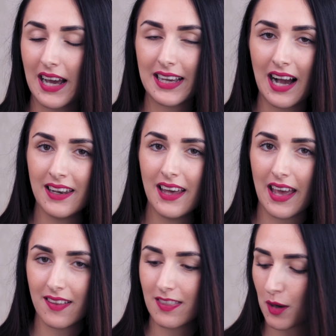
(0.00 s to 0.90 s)
I kind of
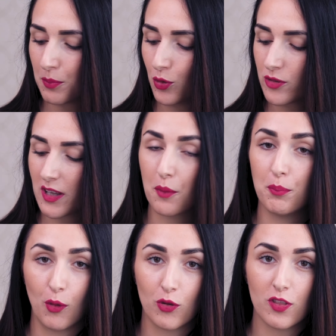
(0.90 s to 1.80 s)
end up using
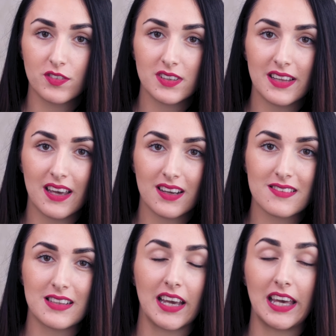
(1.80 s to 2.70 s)
both of the
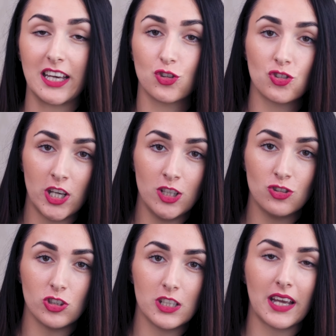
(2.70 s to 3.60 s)
decks, like
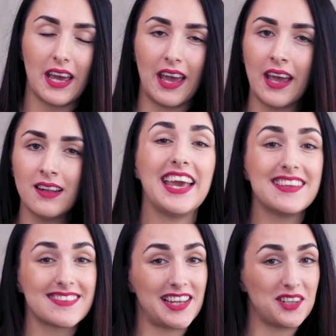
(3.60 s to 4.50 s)
exchanging, and
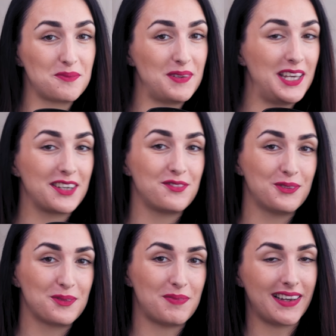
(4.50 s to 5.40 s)
instead of being
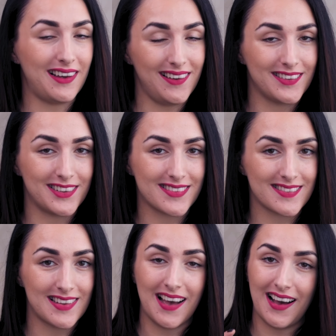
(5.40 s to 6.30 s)
fooled by
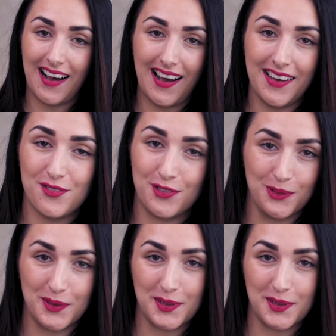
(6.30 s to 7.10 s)
others, I fooled